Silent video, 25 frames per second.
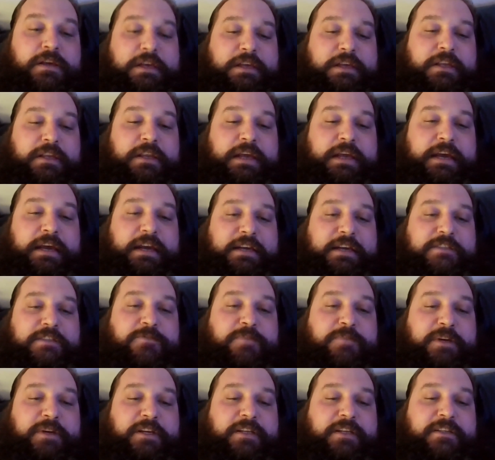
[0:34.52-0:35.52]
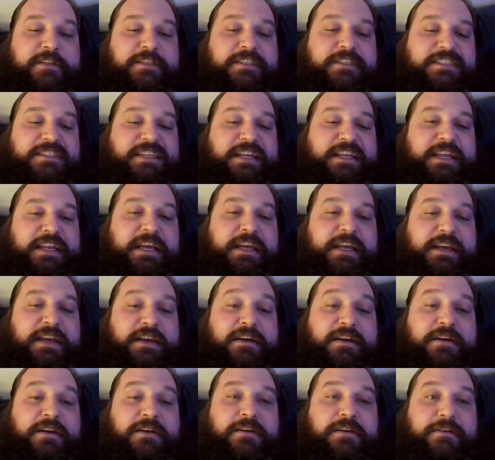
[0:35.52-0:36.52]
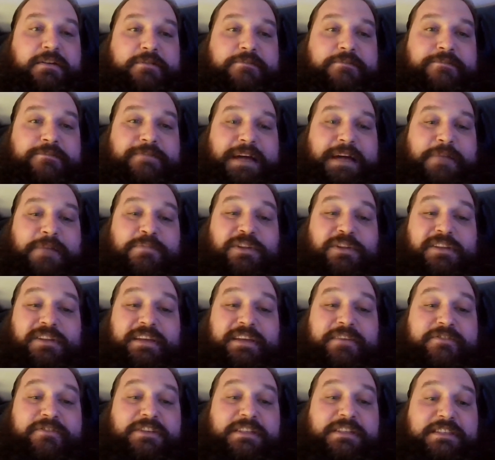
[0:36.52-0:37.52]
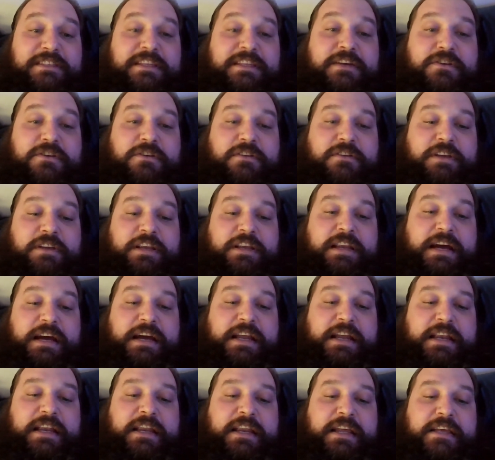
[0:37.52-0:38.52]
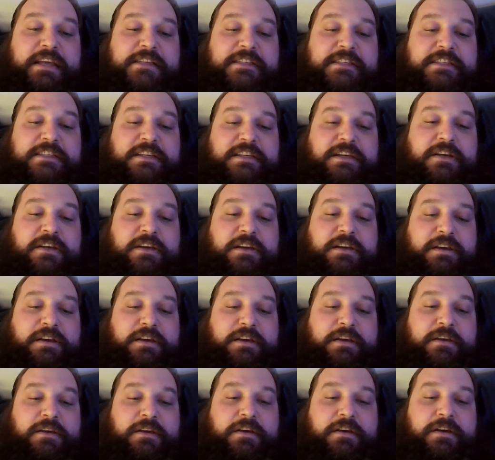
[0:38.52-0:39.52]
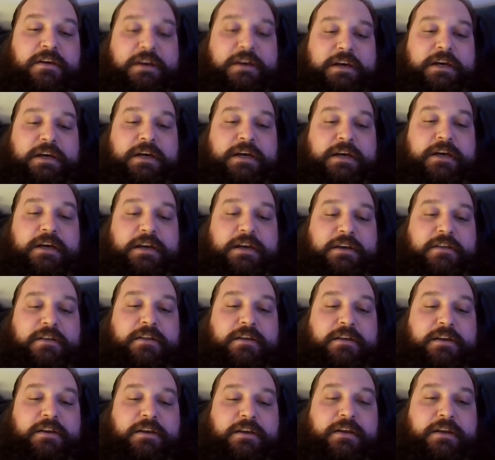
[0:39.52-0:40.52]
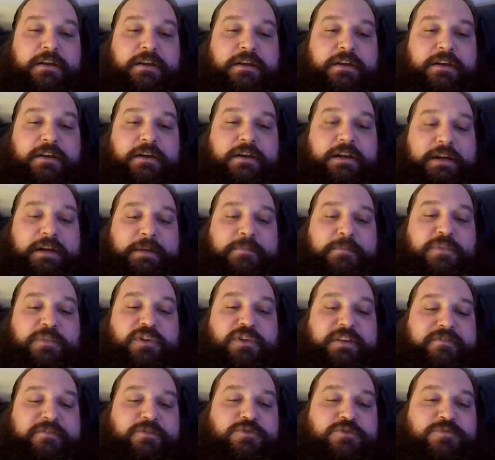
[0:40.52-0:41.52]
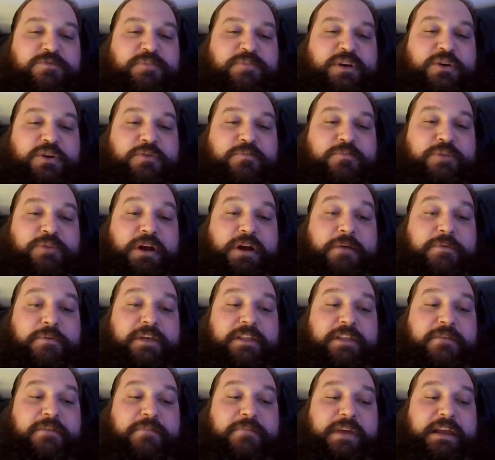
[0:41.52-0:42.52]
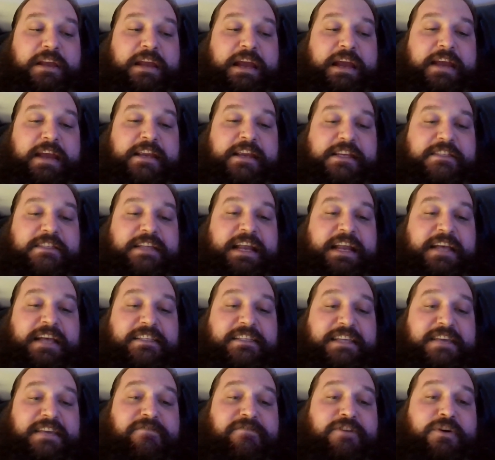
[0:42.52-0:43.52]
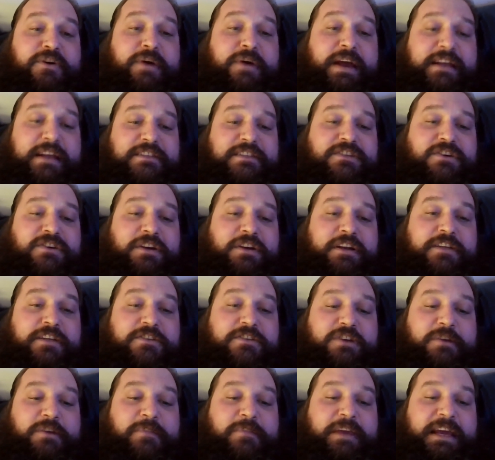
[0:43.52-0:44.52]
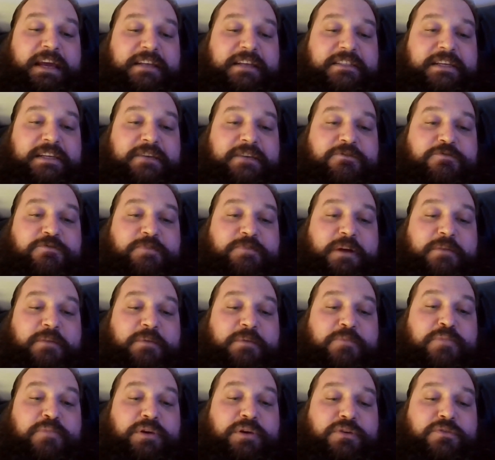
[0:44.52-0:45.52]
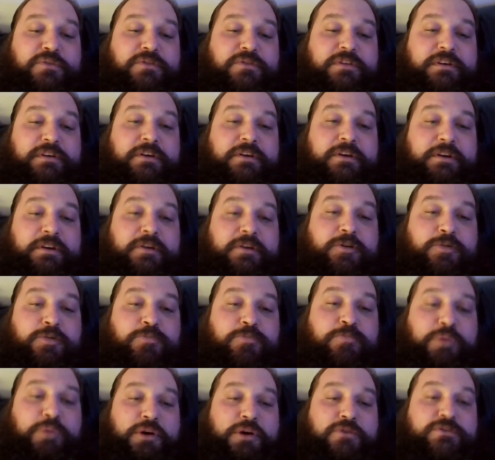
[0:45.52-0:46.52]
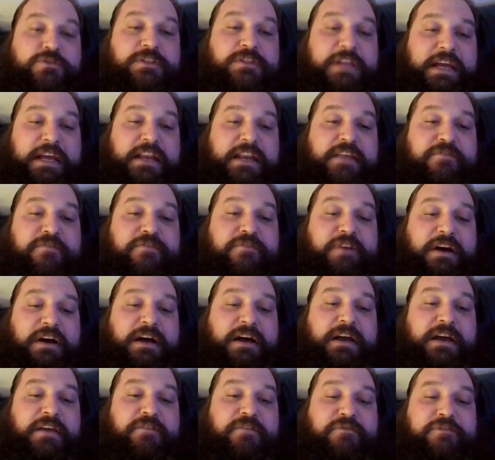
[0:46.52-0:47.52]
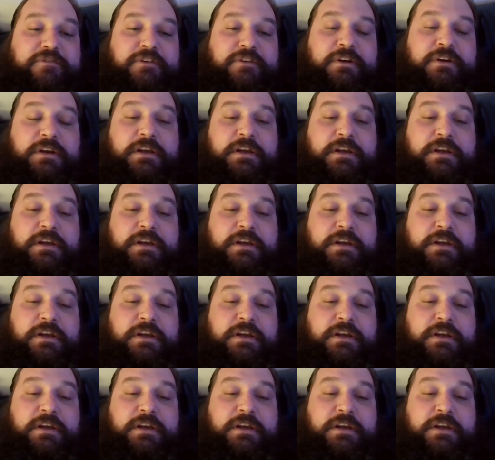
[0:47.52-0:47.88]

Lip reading: it has been sitting, I believe, since the early 90s. Uh, I believe it was built probably in the mid 80s. It has Evo heads on it, so I'm guessing it was probably built post 85.